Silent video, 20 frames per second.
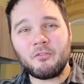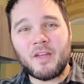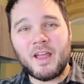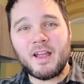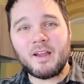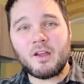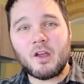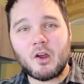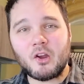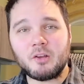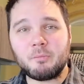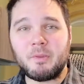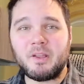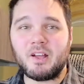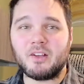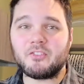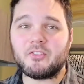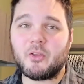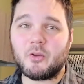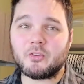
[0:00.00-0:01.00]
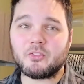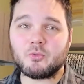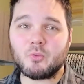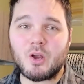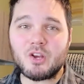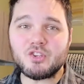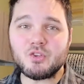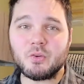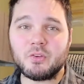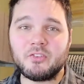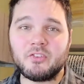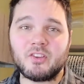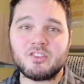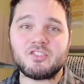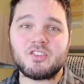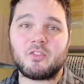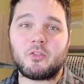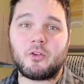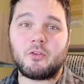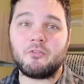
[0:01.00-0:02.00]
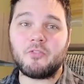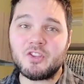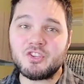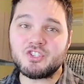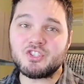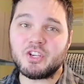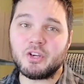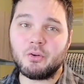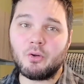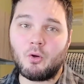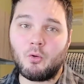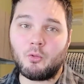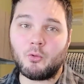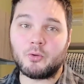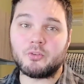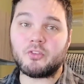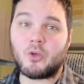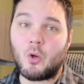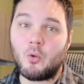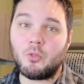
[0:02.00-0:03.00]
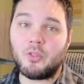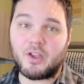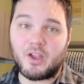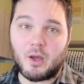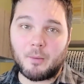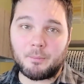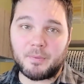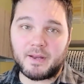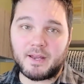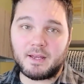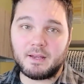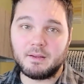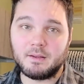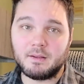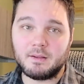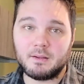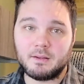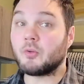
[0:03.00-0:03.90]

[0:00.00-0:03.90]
Vanguard because they're structured such that their fund shareholders own the company,